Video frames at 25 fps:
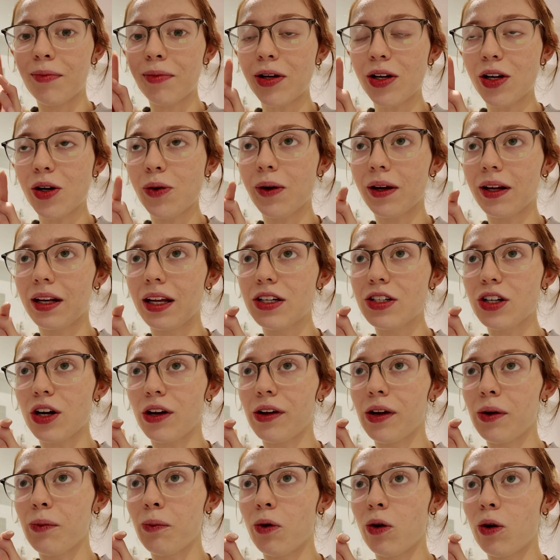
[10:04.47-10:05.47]
I'm going to quickly
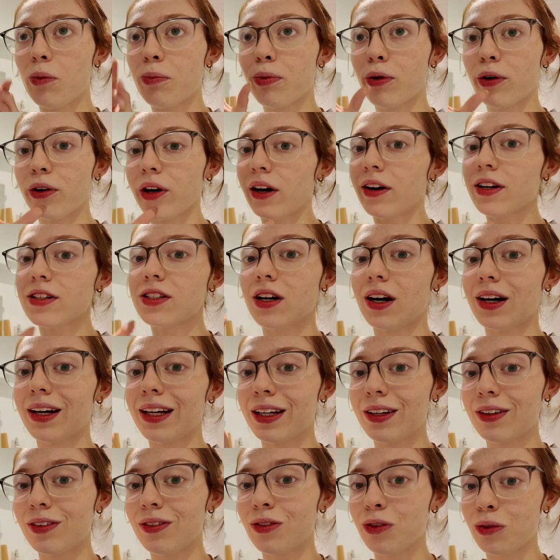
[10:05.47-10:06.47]
show you what products
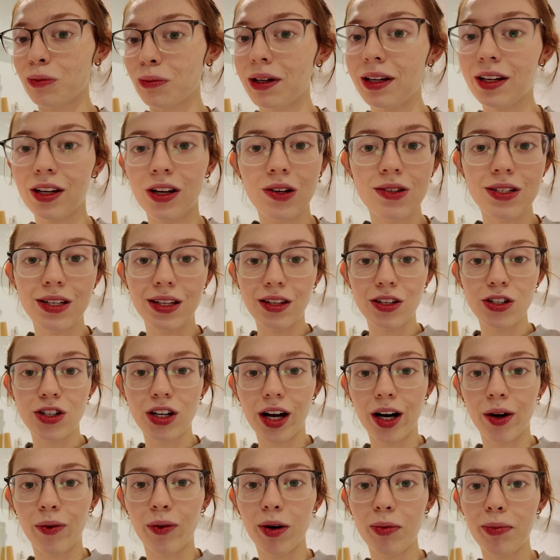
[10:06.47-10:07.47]
I normally use in the
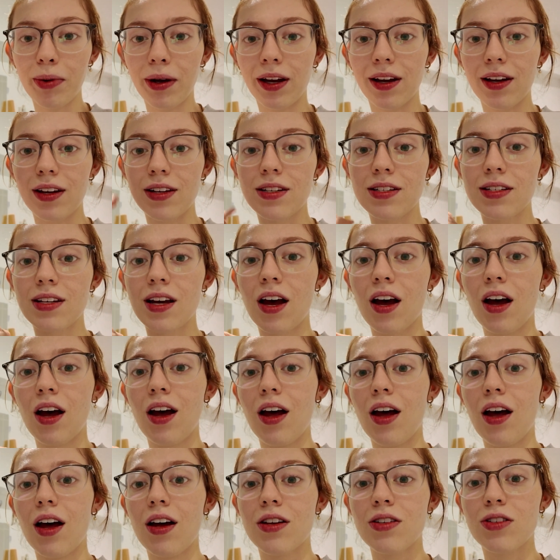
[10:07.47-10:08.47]
shower, because
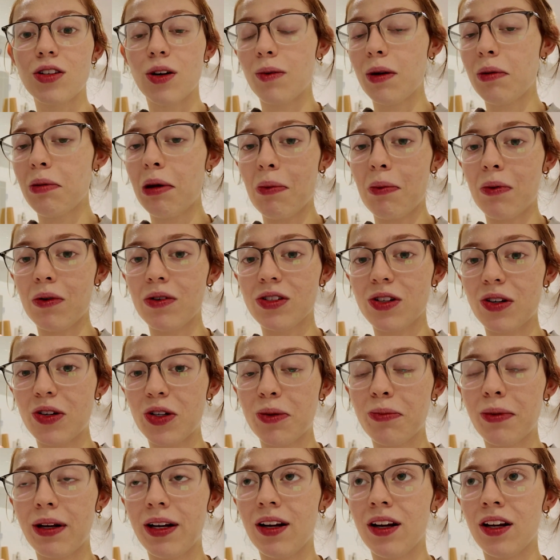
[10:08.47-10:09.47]
so many people on
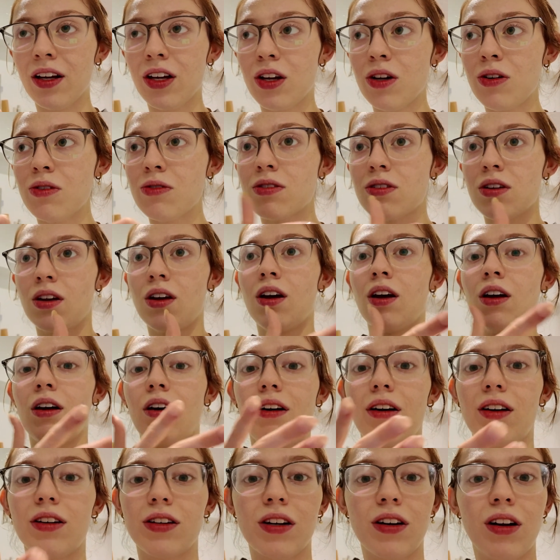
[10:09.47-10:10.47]
social media use,
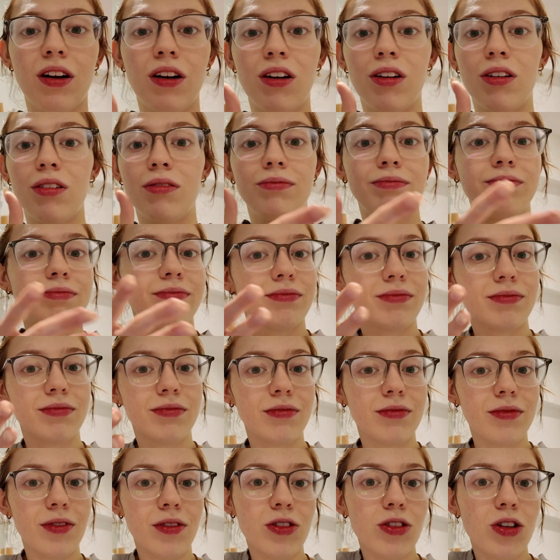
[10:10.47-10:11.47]
I don't know,
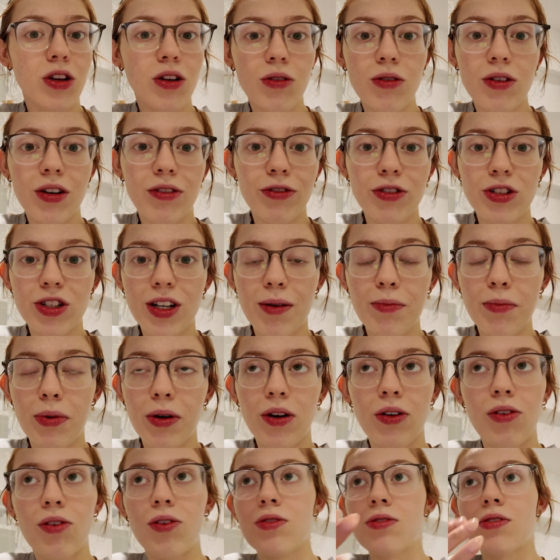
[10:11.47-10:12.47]
2 different
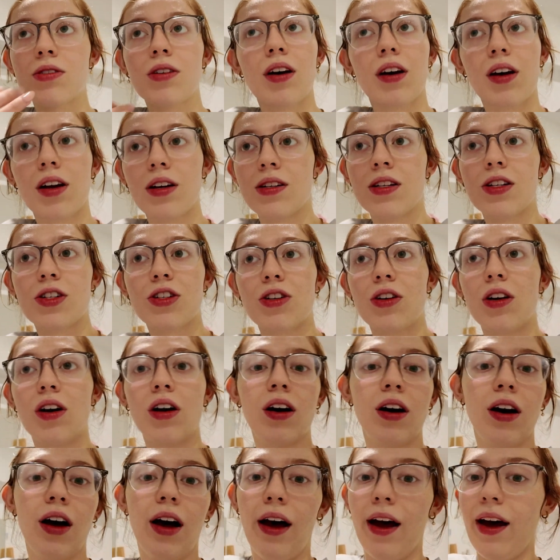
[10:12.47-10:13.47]
shampoos, a
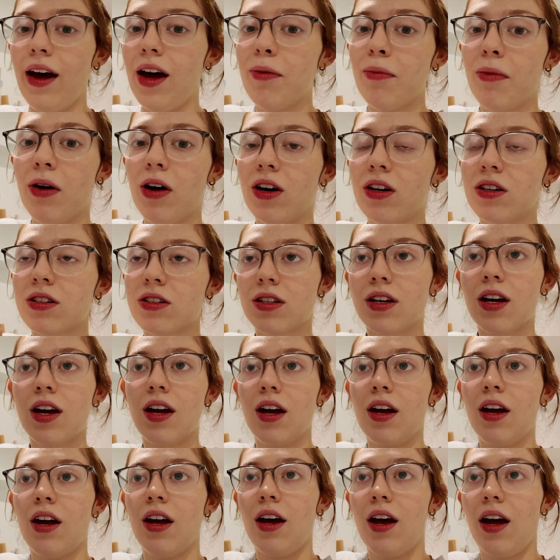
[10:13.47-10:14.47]
conditioner, a hair mask,
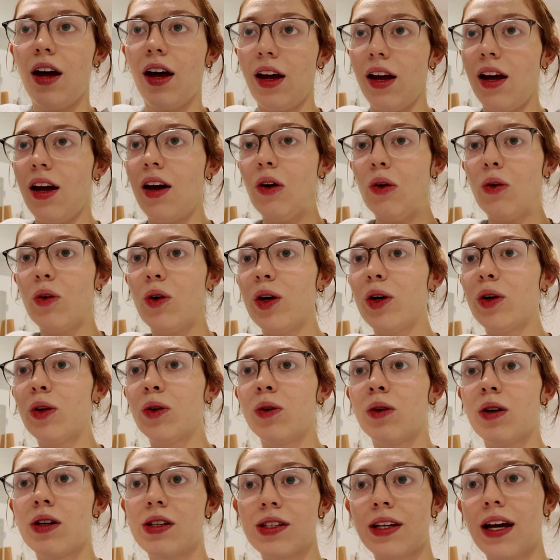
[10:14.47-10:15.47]
a hair
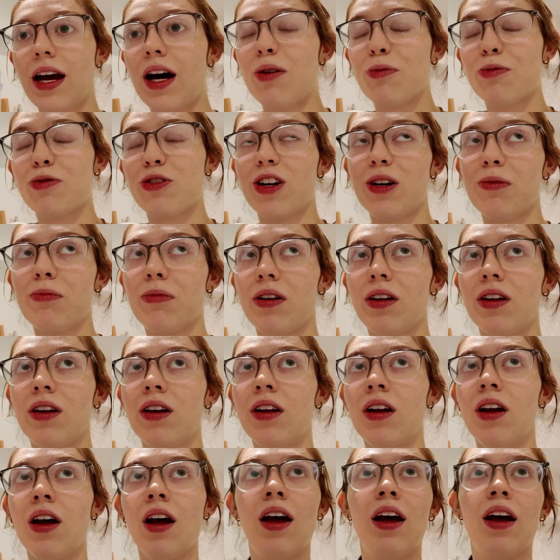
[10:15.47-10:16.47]
oil, a scalp
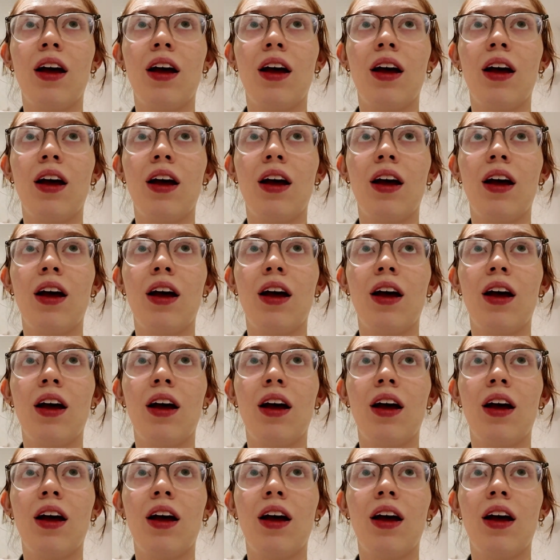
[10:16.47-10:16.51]
treatment,